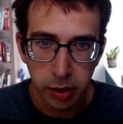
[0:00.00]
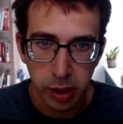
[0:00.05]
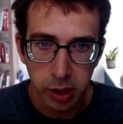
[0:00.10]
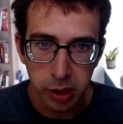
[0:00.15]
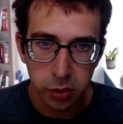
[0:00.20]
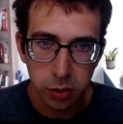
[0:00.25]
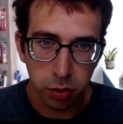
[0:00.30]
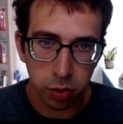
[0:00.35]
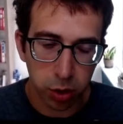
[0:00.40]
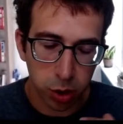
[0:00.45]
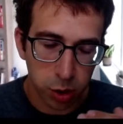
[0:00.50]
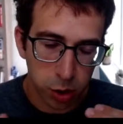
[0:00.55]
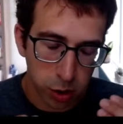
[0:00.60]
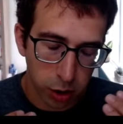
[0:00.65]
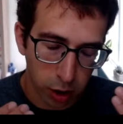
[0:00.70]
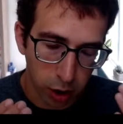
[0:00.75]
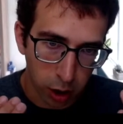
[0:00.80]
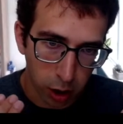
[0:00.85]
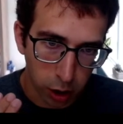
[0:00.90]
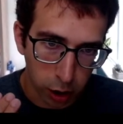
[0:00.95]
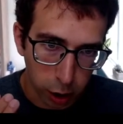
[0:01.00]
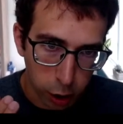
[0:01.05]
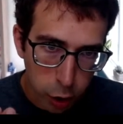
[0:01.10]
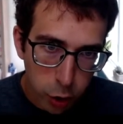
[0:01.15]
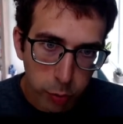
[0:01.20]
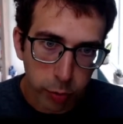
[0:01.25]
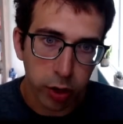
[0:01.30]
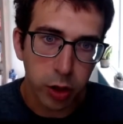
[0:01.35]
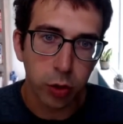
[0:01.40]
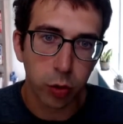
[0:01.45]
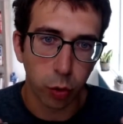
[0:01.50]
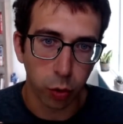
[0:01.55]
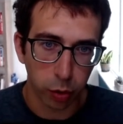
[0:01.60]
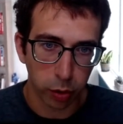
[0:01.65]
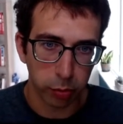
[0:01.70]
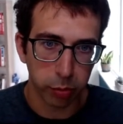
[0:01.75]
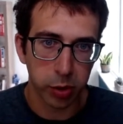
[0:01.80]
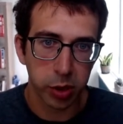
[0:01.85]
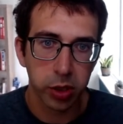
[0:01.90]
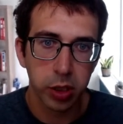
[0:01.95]
And so these are our human
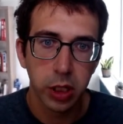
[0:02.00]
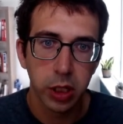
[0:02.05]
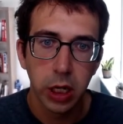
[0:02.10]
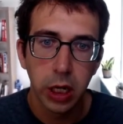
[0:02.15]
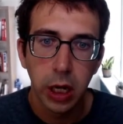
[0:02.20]
norms.